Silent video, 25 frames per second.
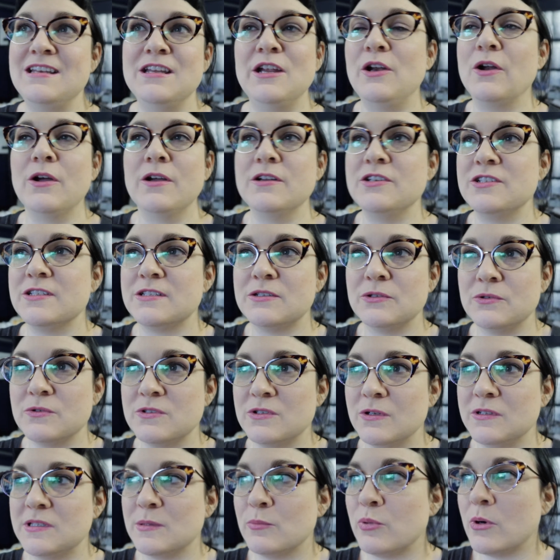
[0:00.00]
you know, just all
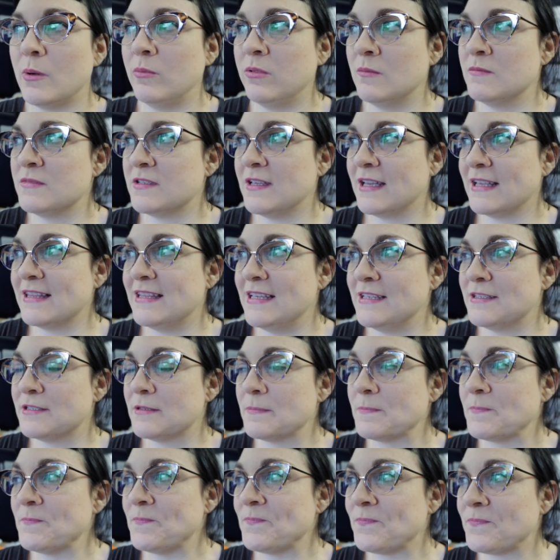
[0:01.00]
sorts of problems like this.
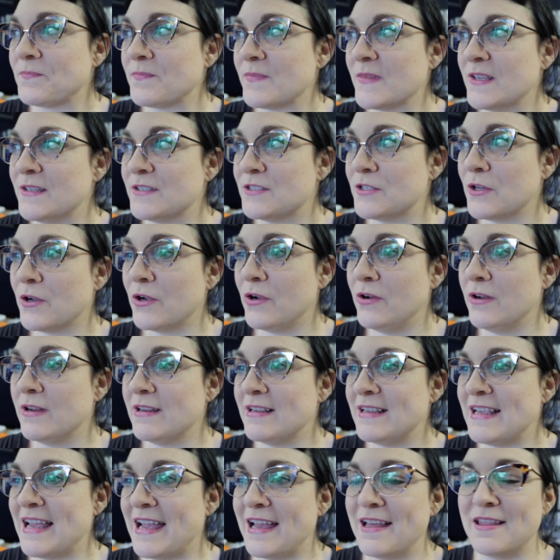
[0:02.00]
So
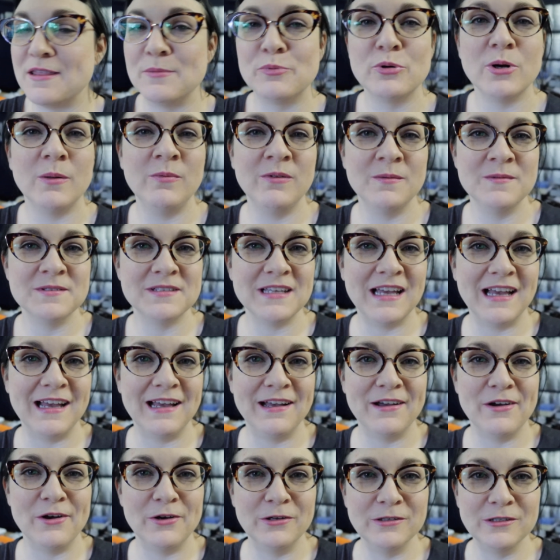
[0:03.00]
yeah, the problems
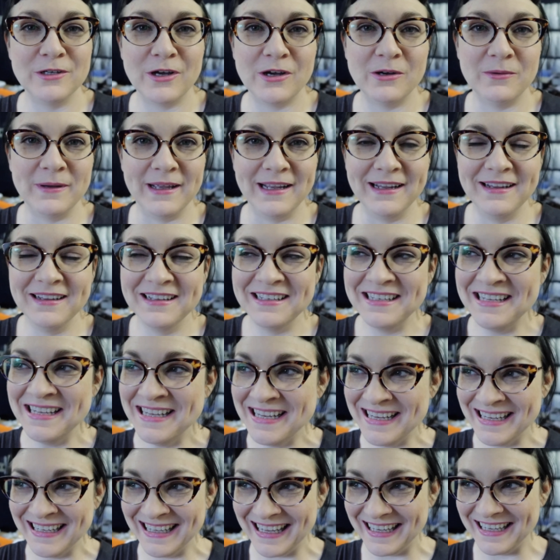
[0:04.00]
are ongoing,
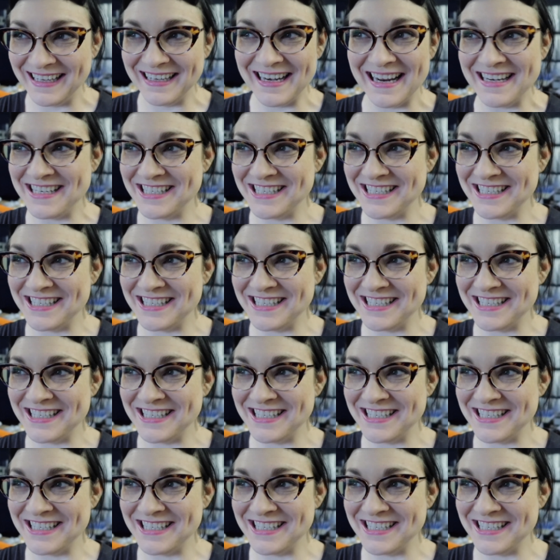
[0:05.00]
and it